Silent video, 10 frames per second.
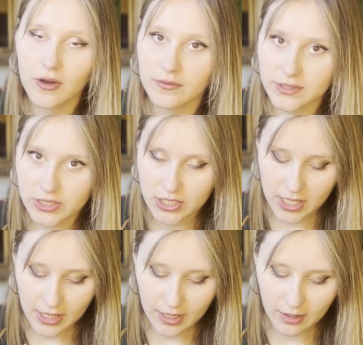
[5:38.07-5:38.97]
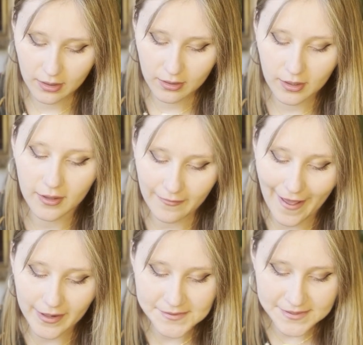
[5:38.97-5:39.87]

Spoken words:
over g of x.